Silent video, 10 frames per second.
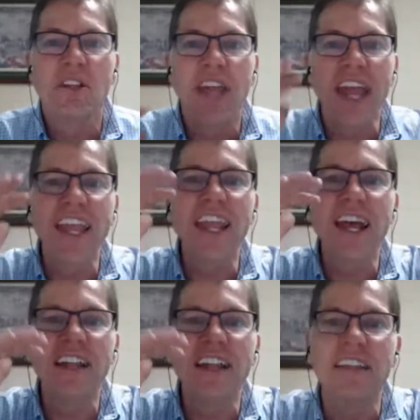
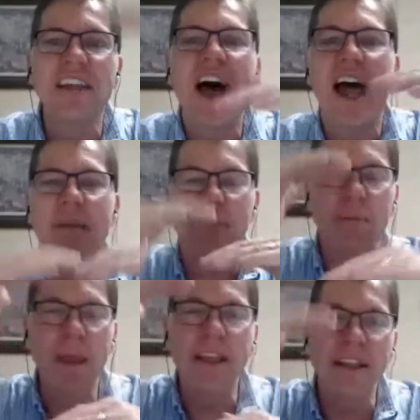taking the time
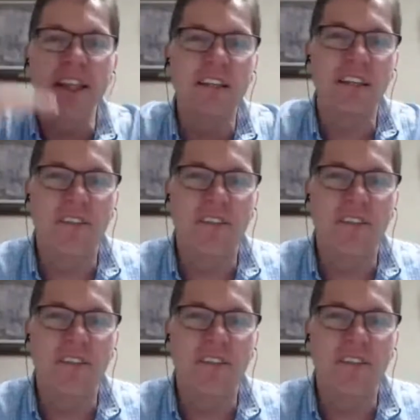to make a list